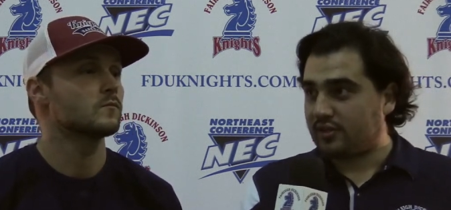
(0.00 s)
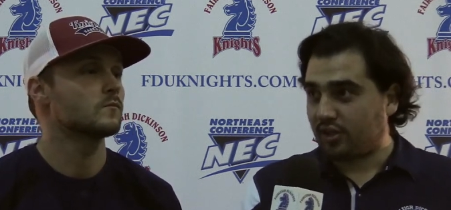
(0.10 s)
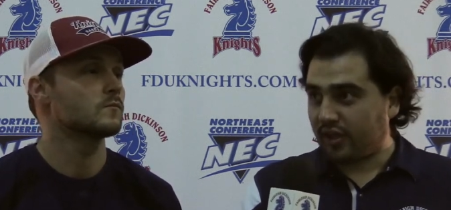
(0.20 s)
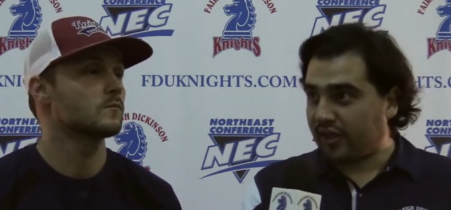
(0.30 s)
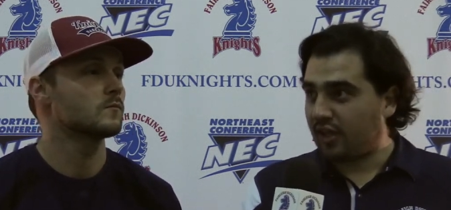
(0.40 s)

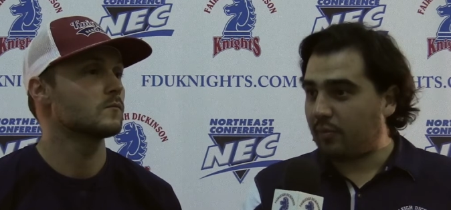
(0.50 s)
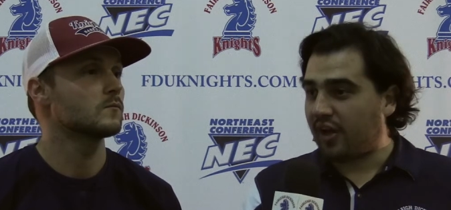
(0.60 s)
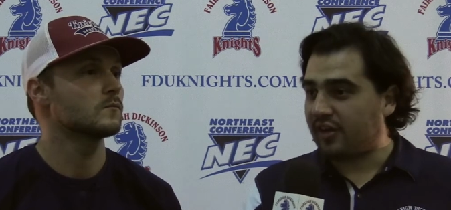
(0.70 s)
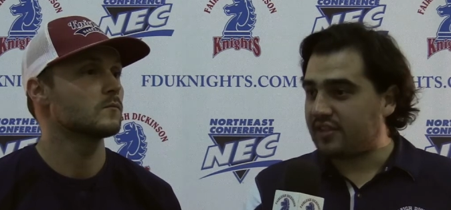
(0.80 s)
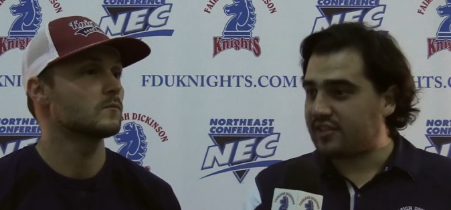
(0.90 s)
Speaker 1: talking
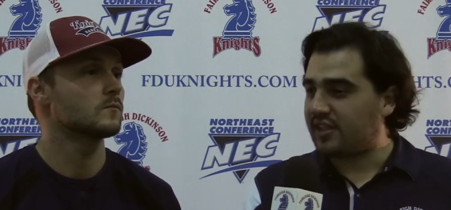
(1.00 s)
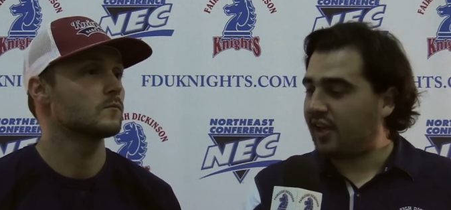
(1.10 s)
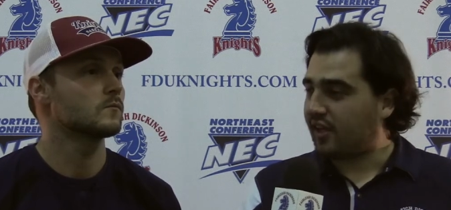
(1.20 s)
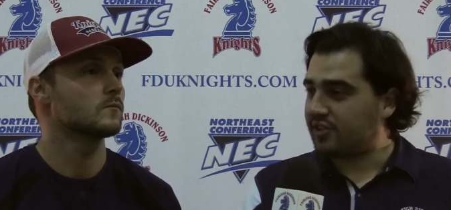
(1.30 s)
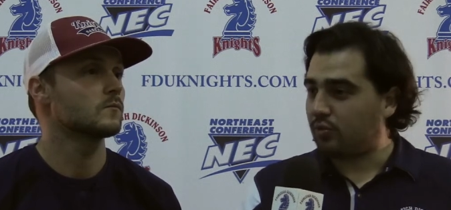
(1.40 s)
about it and
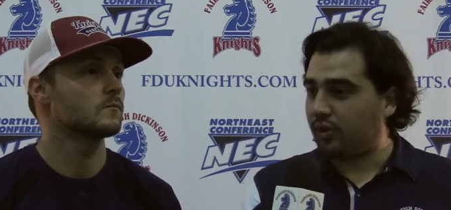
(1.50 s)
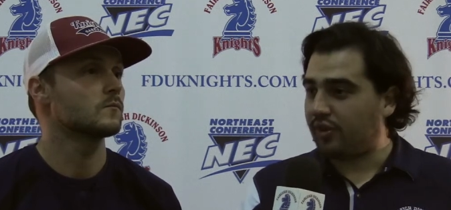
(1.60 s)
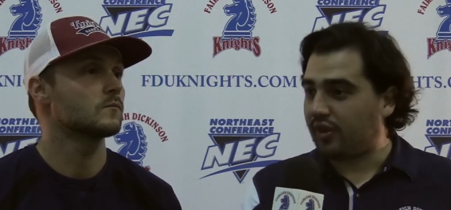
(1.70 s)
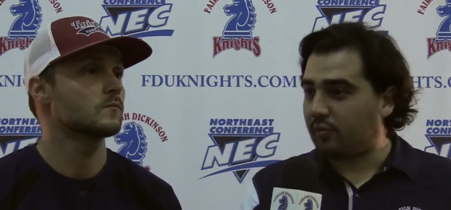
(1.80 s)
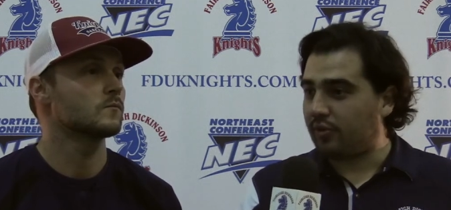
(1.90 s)
saying it is one
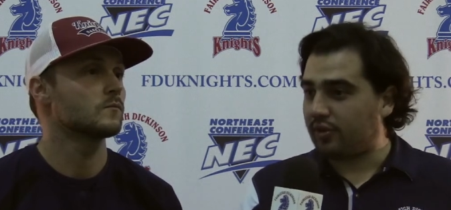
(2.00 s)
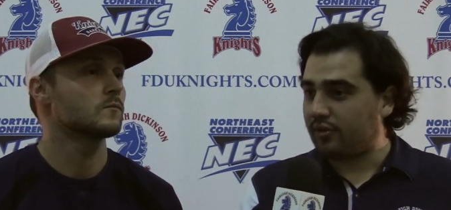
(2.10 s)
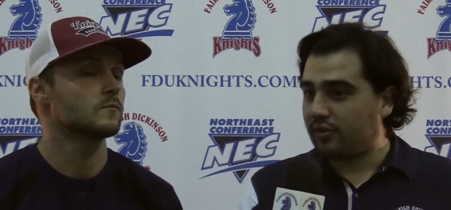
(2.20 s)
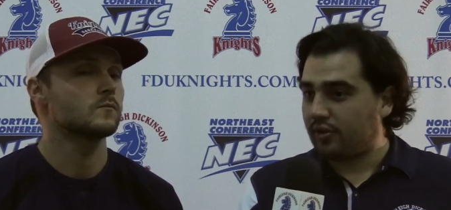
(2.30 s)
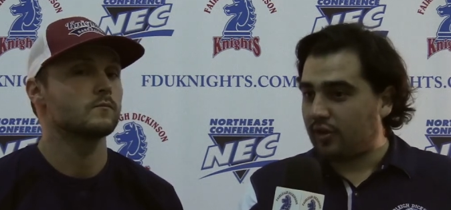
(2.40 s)
thing, but
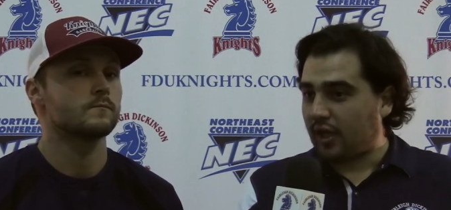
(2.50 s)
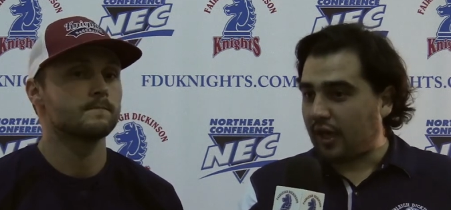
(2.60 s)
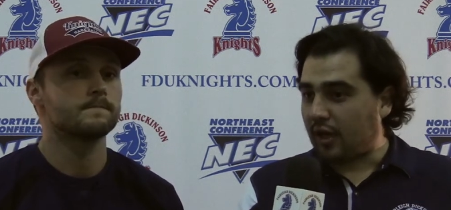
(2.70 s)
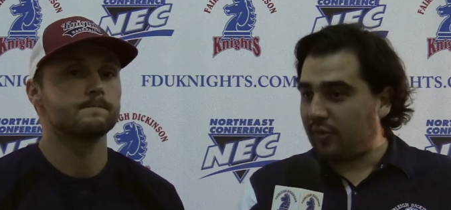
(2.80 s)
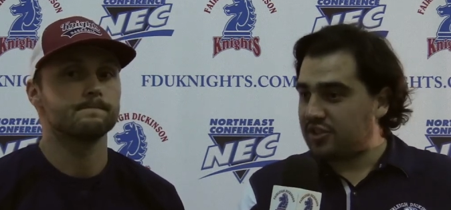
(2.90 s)

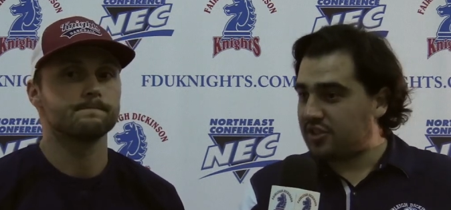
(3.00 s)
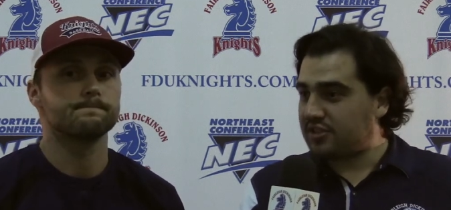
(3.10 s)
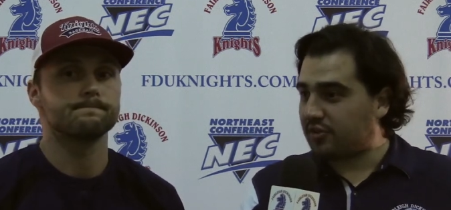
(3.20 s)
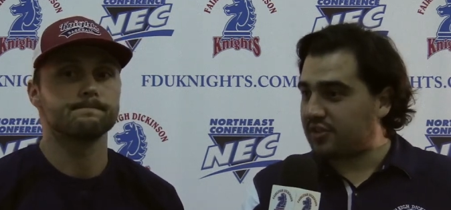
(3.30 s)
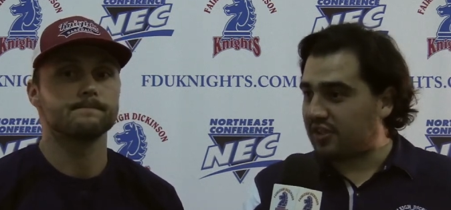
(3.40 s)
how much
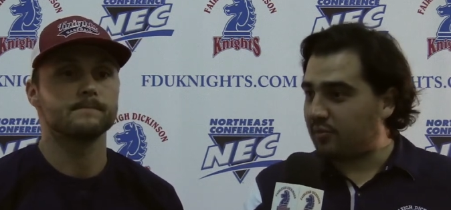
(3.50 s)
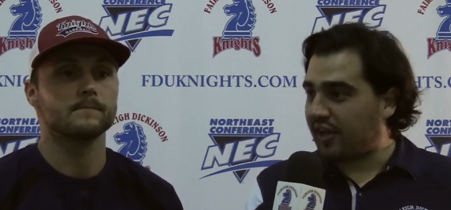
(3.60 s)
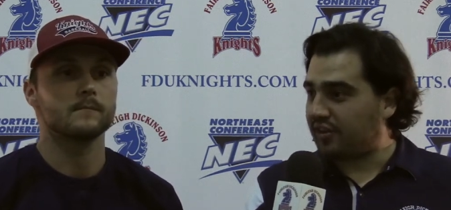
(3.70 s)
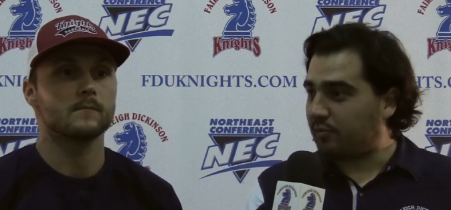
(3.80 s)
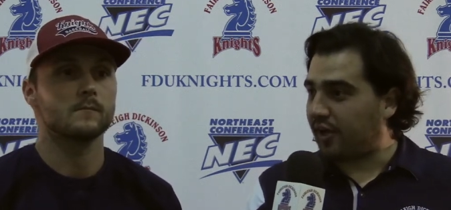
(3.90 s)
easier does it
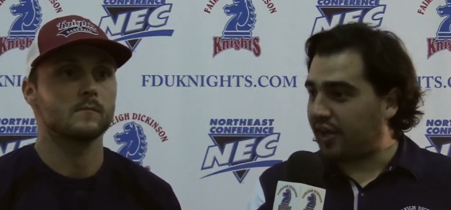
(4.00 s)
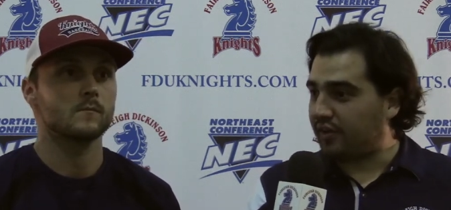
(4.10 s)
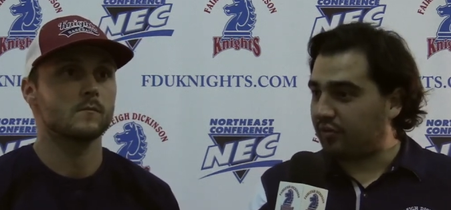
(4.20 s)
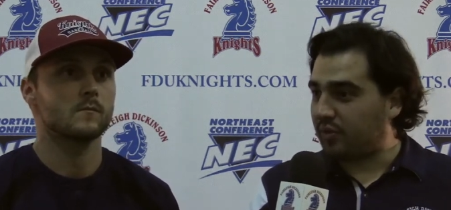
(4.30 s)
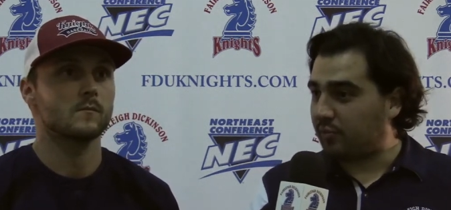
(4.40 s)
make the
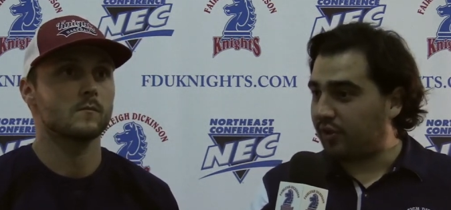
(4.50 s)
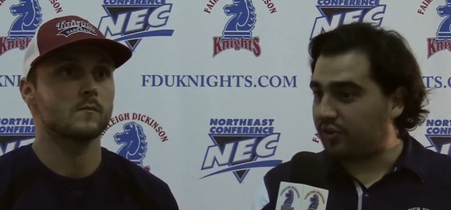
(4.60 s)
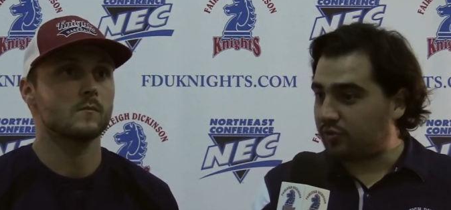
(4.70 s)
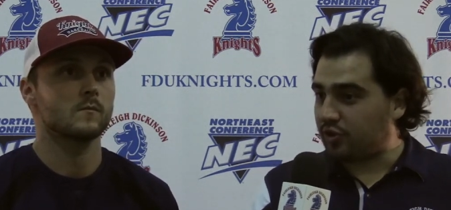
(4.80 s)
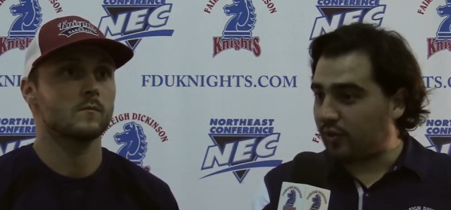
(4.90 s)
buy-in from the
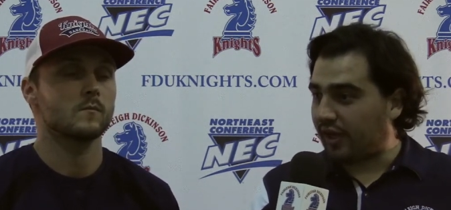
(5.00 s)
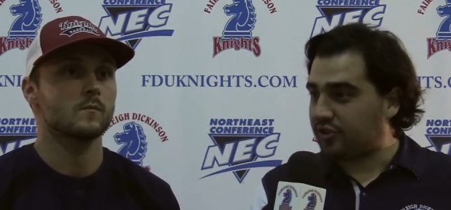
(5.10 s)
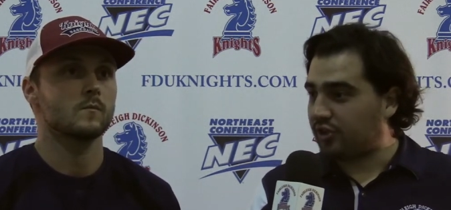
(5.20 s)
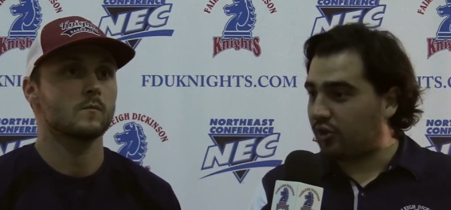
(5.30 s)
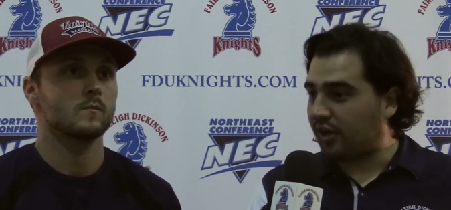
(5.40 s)
players when you
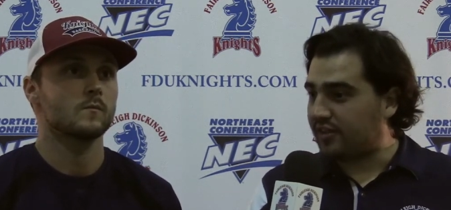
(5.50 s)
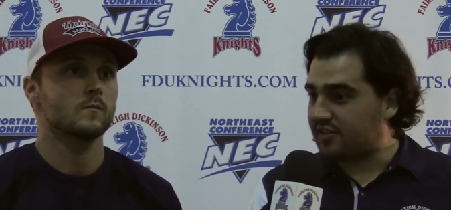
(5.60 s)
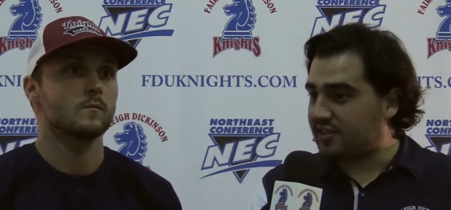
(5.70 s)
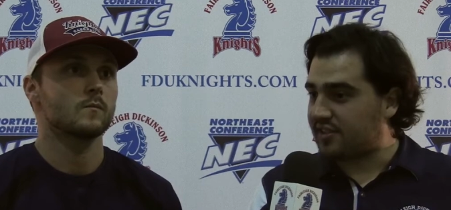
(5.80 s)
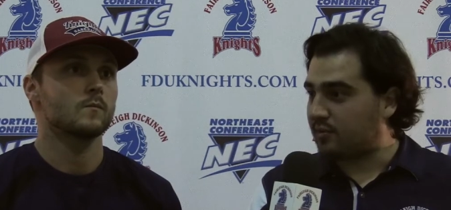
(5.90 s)
actually go out and
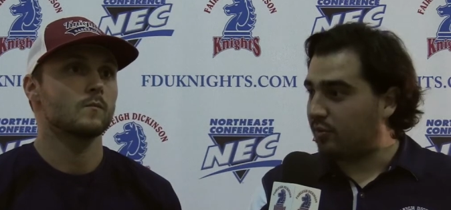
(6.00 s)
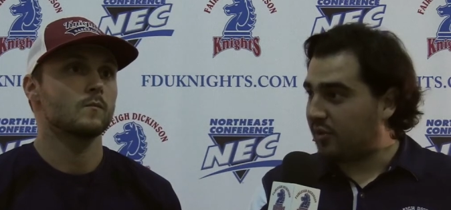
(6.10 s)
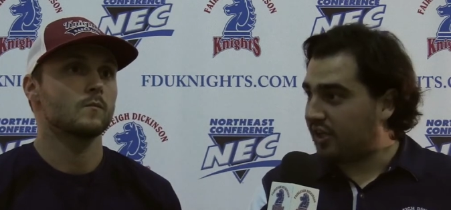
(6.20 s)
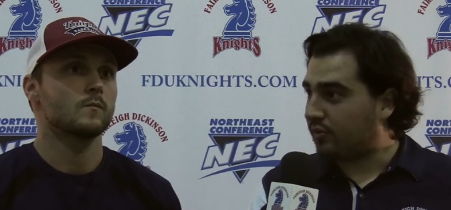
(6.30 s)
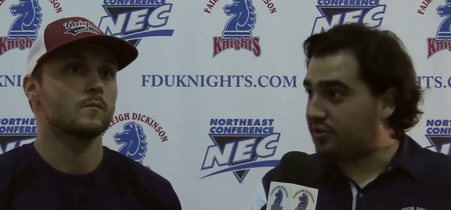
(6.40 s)
see some
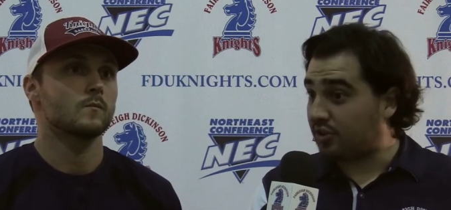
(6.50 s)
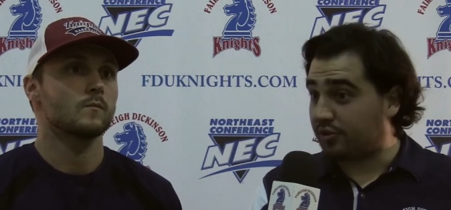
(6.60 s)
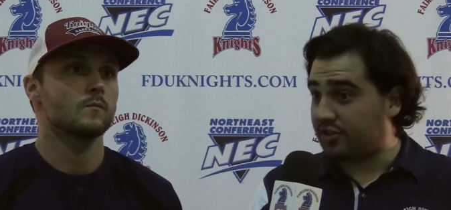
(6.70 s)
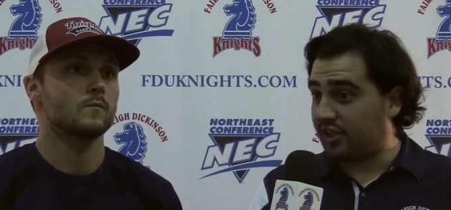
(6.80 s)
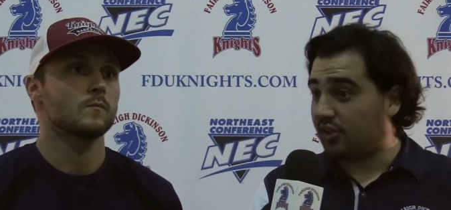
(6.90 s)
immediate
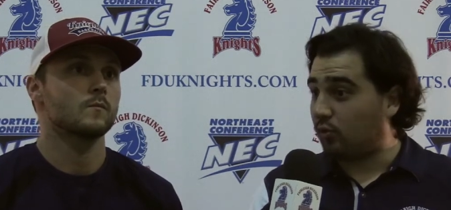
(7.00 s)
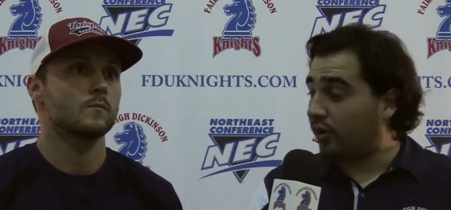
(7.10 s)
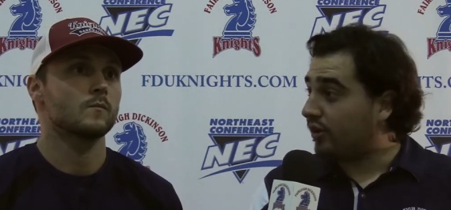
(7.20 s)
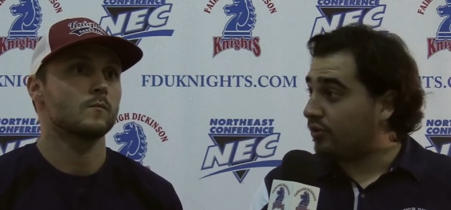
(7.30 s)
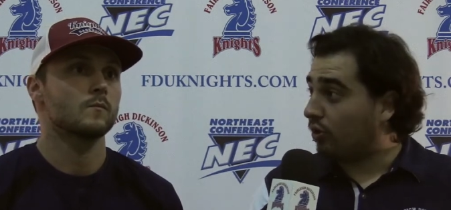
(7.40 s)
results and get a
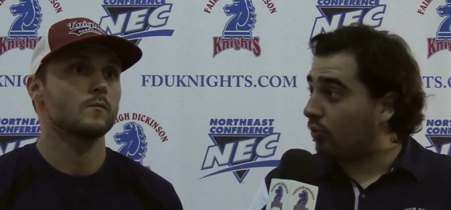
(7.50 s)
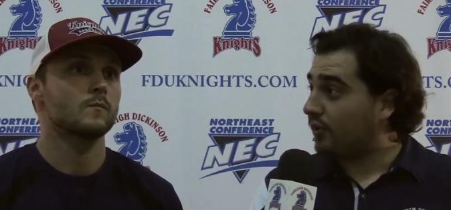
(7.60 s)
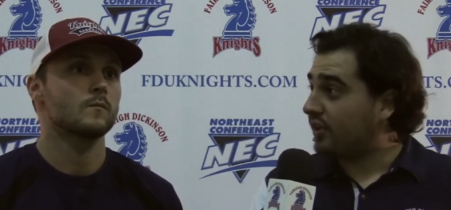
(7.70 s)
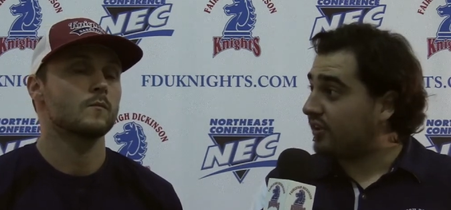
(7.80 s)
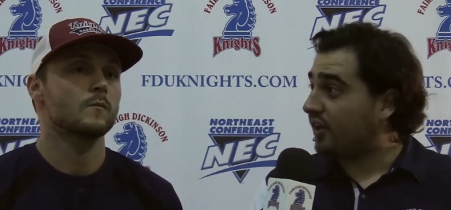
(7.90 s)
win in your
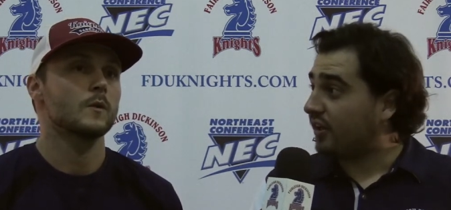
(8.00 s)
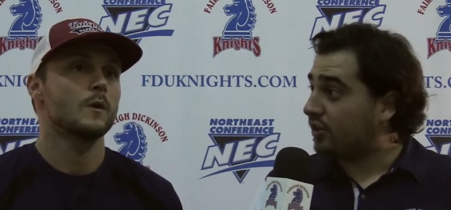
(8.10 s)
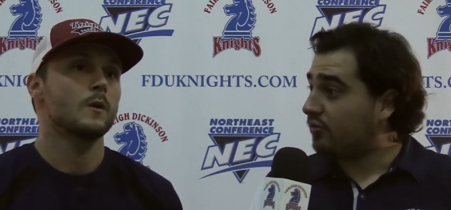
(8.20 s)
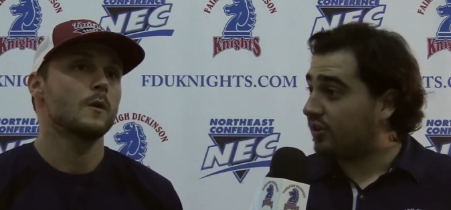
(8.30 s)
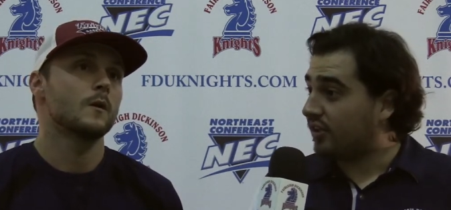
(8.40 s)
opening day
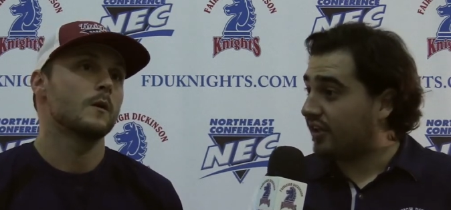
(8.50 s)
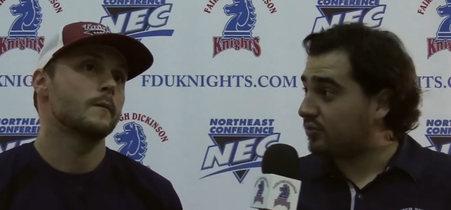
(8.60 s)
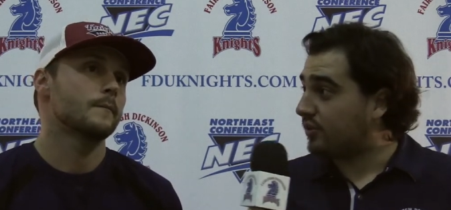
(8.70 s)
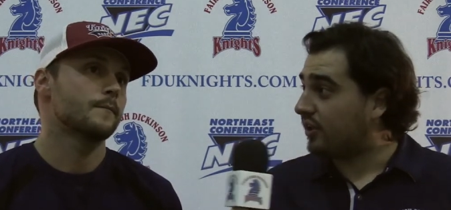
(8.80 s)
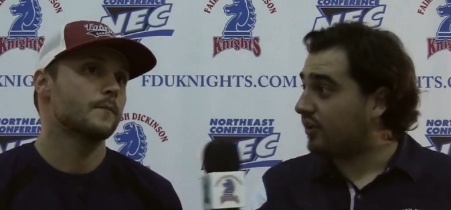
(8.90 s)
like you did
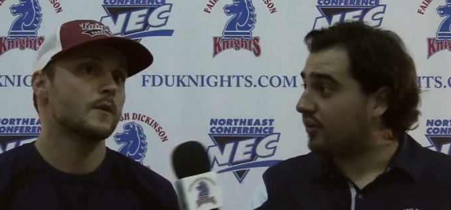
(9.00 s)
last weekend?